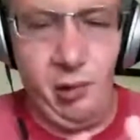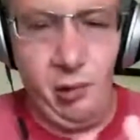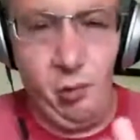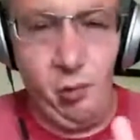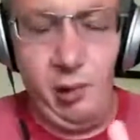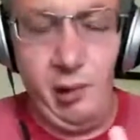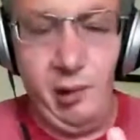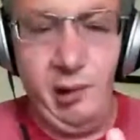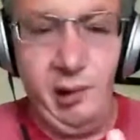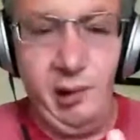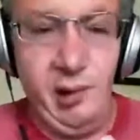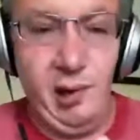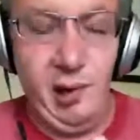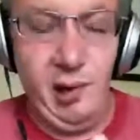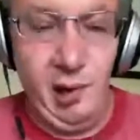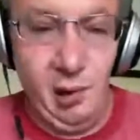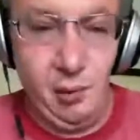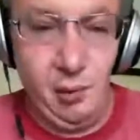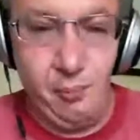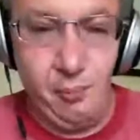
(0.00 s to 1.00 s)
You're willing to
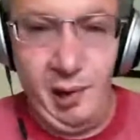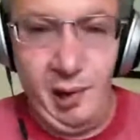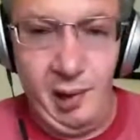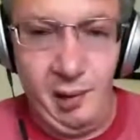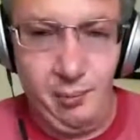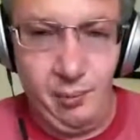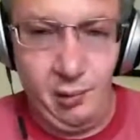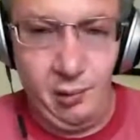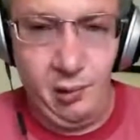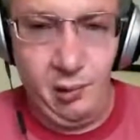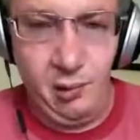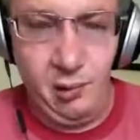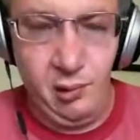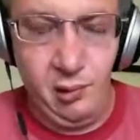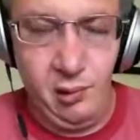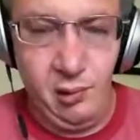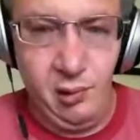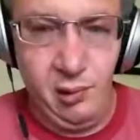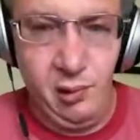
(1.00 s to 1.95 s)
help people,